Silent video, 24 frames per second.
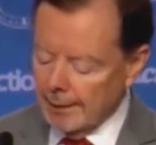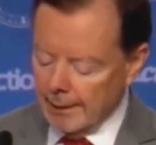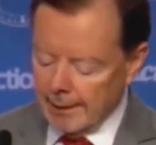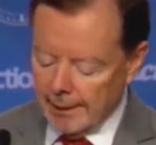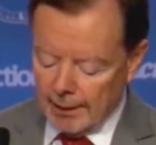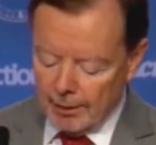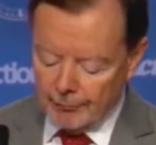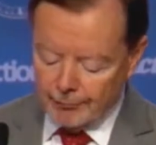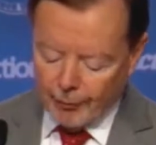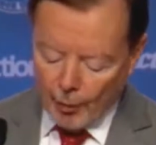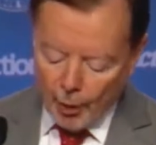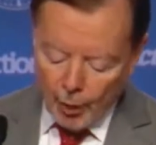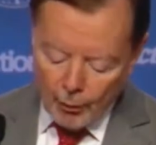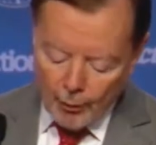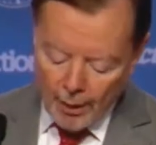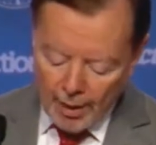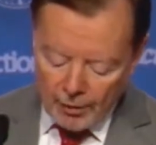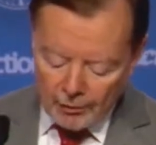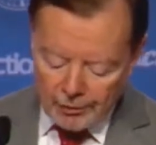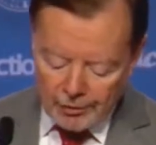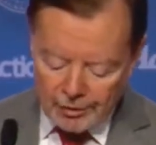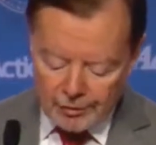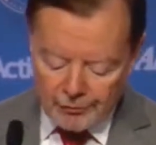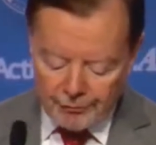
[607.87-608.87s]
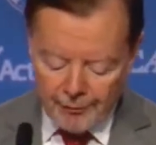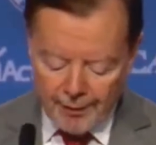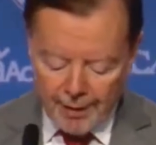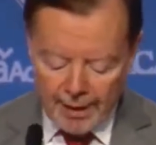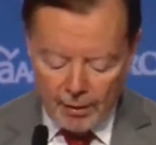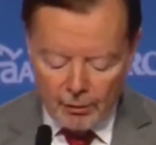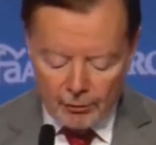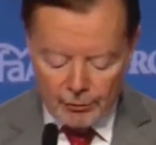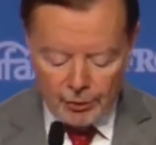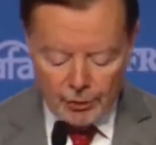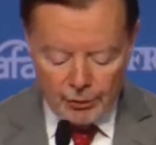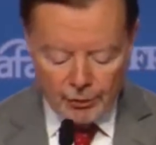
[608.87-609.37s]
And if all else
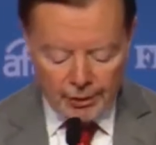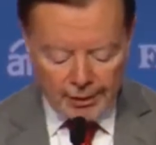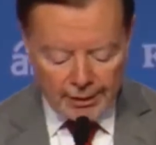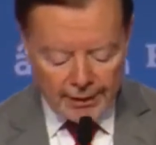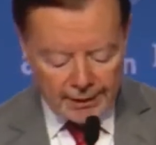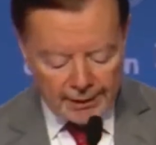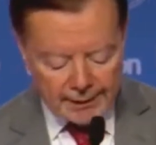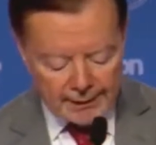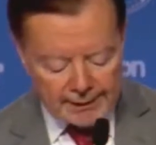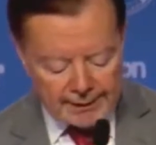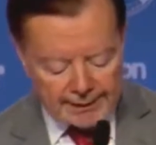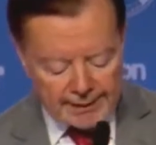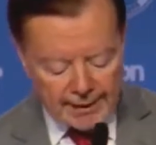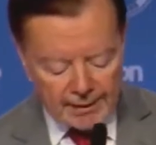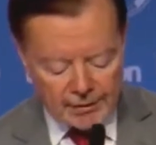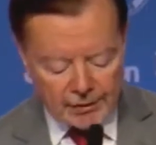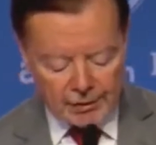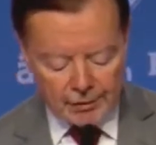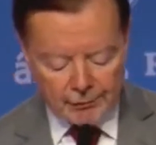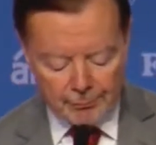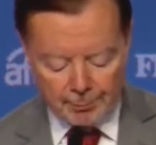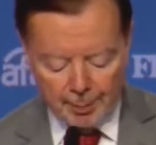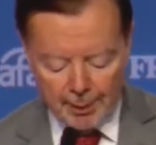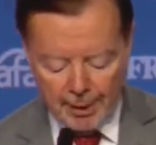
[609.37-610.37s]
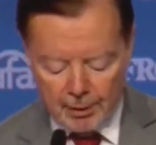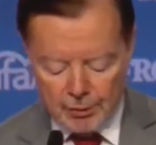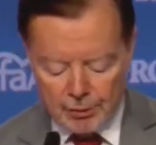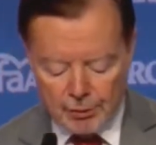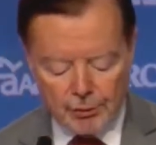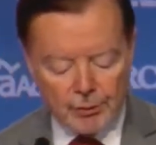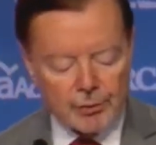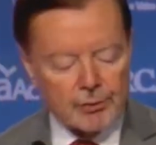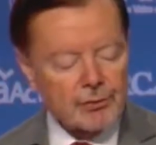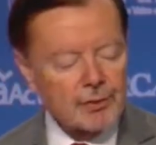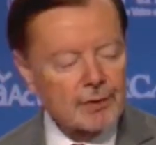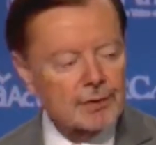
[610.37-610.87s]
failed, you could get a sense of
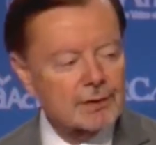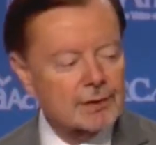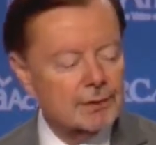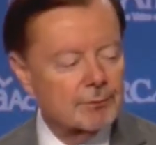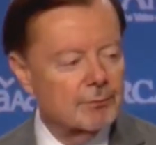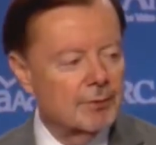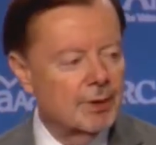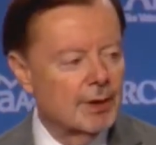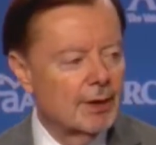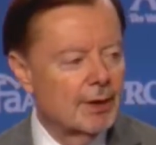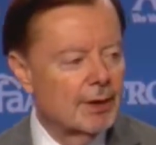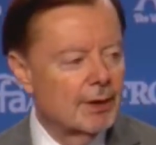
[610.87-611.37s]
patriotism